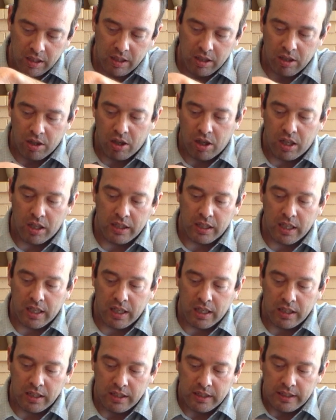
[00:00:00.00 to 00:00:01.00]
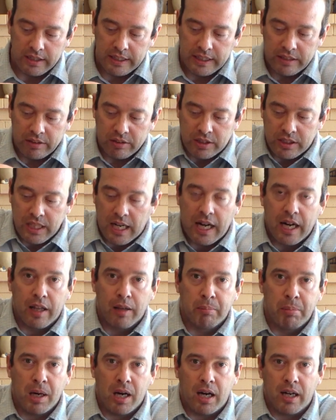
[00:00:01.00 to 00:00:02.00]
on either side of the
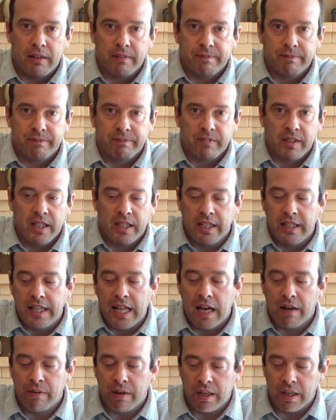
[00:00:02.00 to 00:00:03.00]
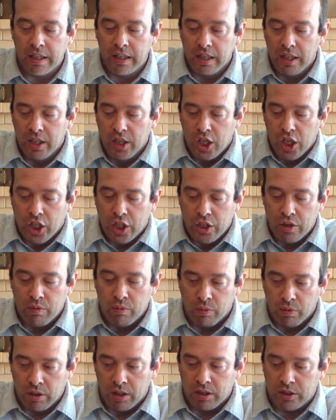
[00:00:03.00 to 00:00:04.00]
pot. And then that way,
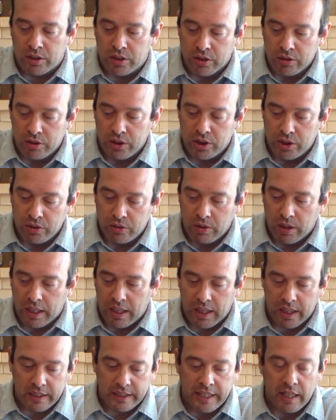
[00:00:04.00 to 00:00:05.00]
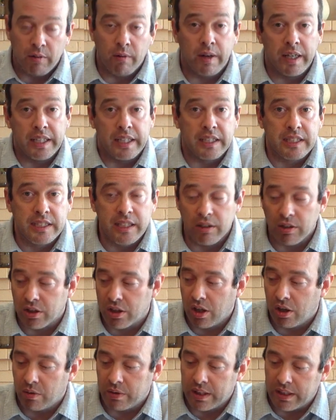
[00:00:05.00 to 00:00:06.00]
as soon as you get ready to
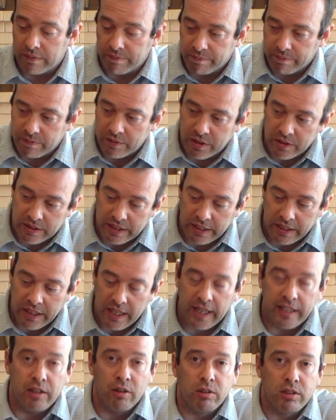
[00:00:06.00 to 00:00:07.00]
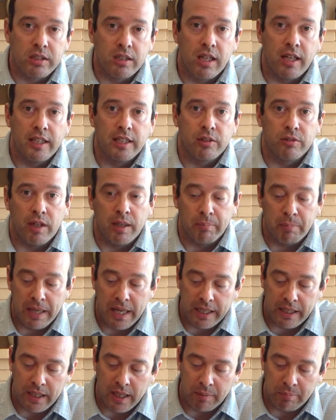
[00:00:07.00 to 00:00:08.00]
silicone it, you can line those lines right
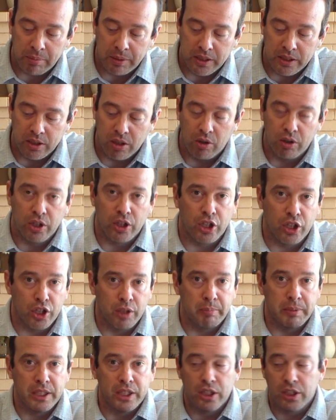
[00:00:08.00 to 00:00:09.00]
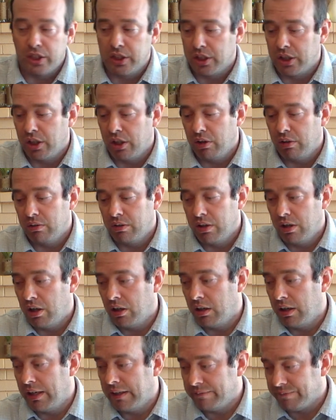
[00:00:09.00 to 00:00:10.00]
back up and you know you're going to be good to go. All
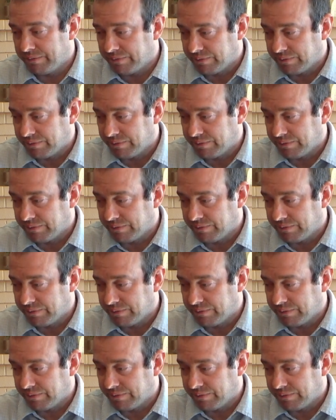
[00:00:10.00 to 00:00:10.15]
right?